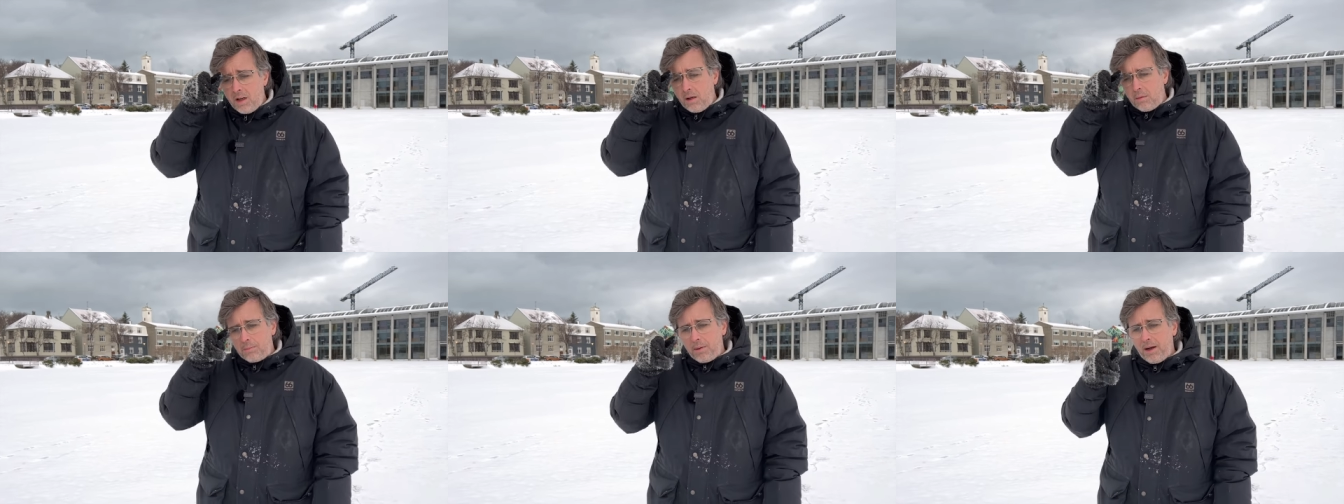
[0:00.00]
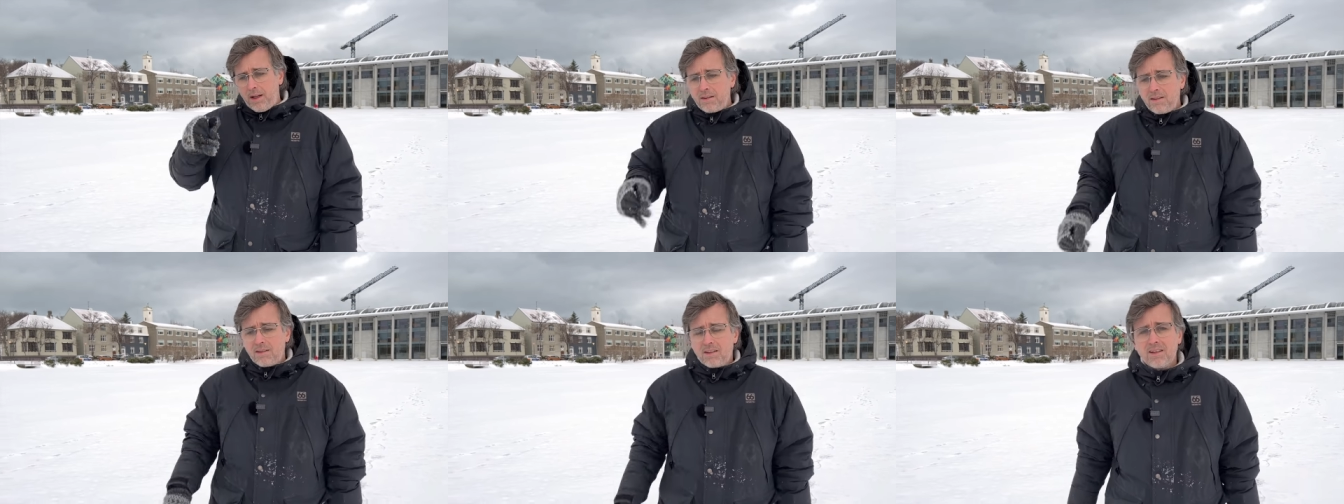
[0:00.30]

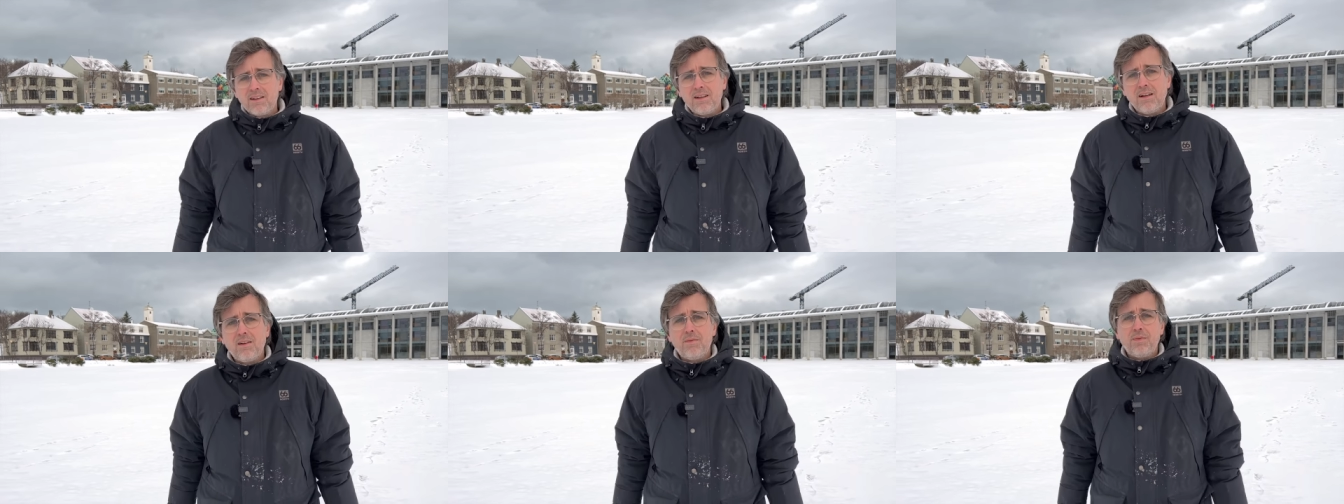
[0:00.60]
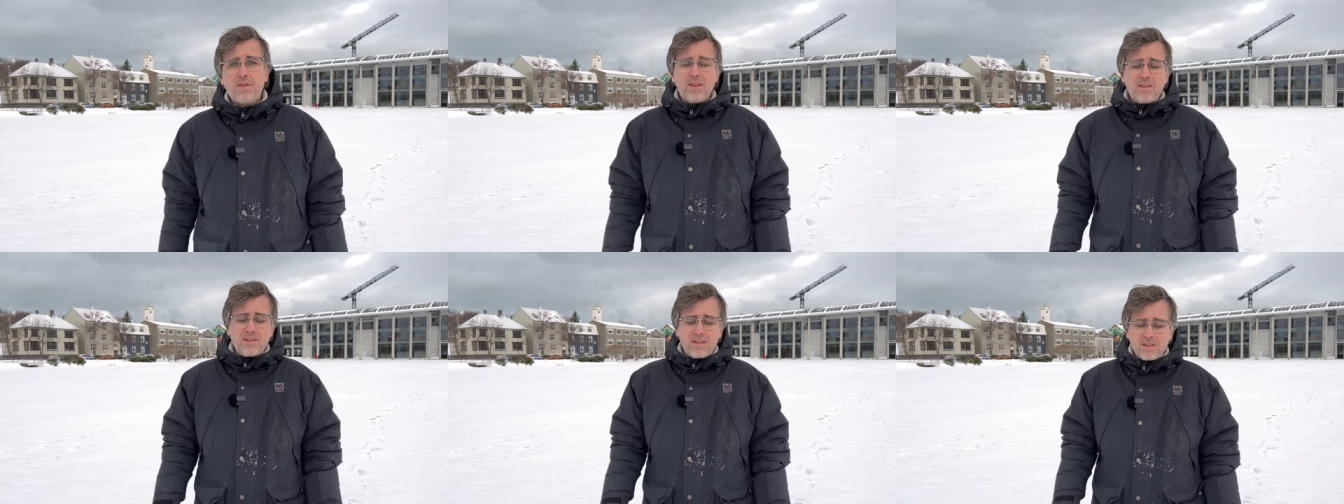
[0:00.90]
but uh,
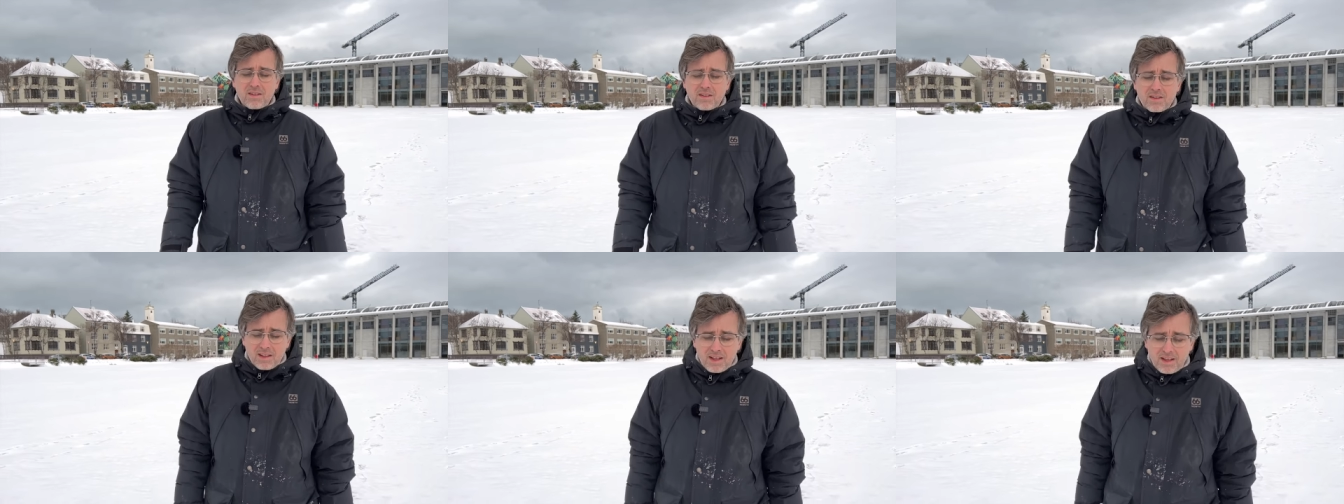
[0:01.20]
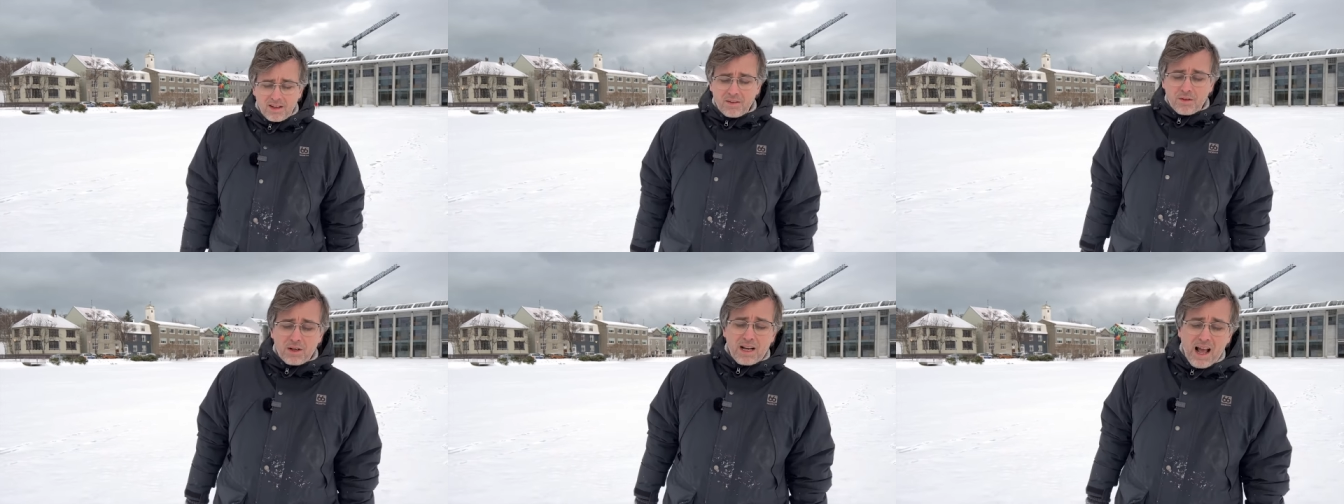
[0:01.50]
this is
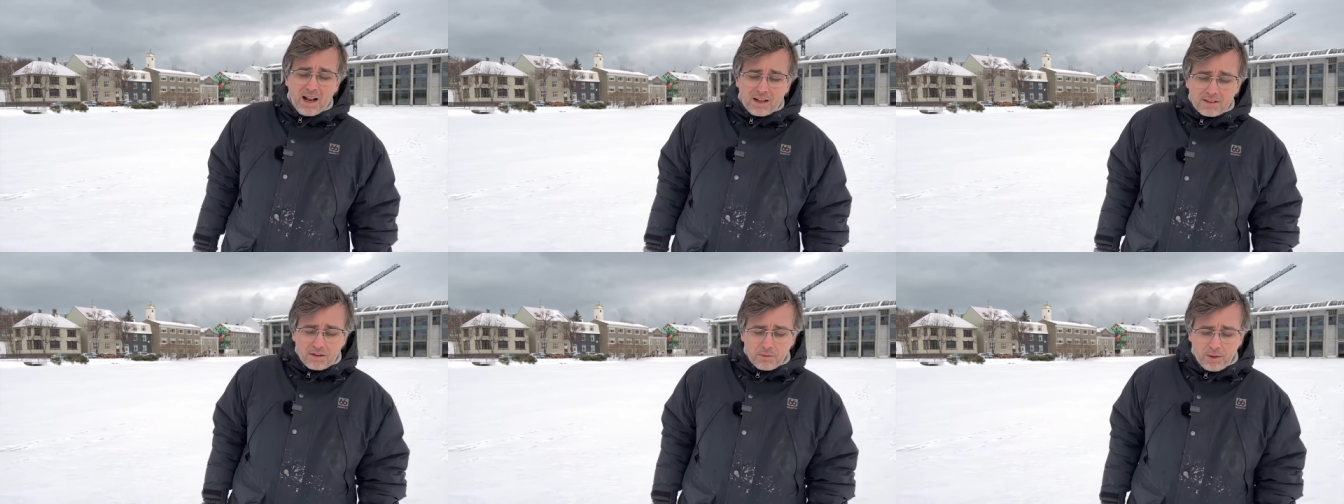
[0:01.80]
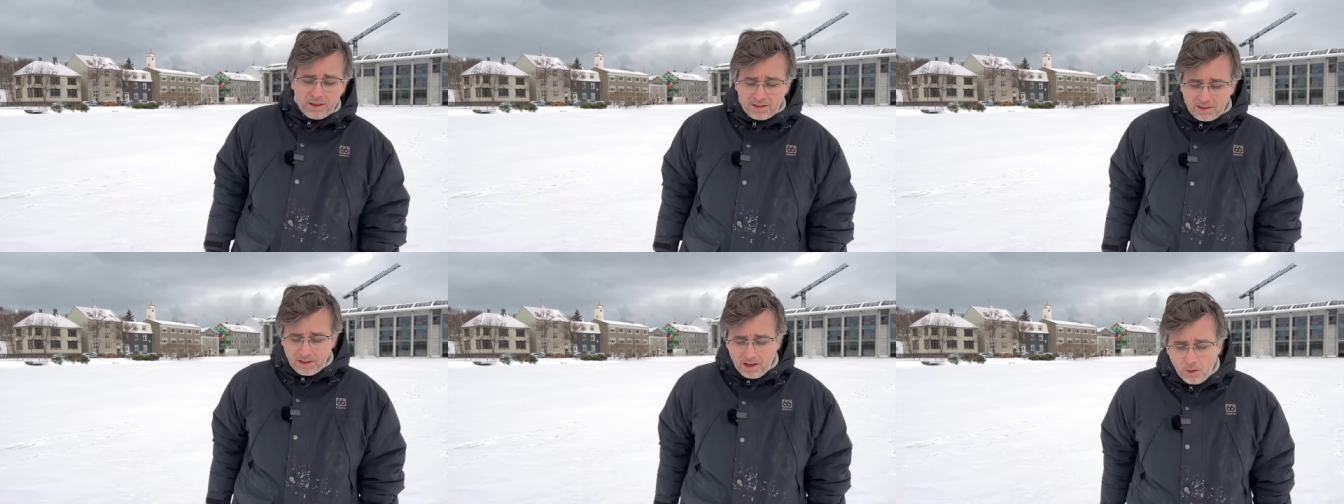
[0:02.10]
the reality
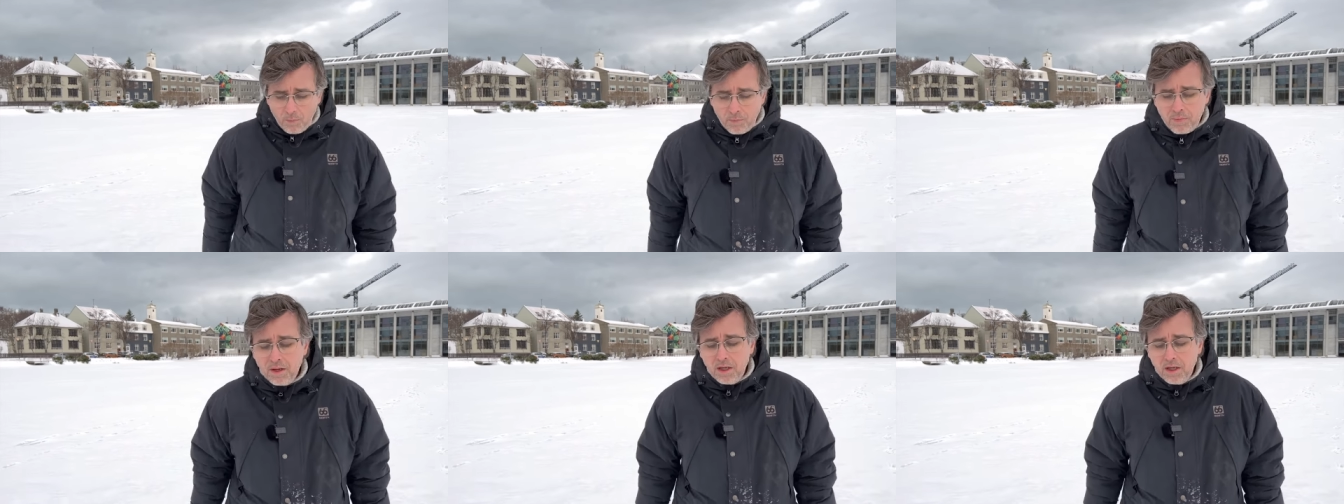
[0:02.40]
right now.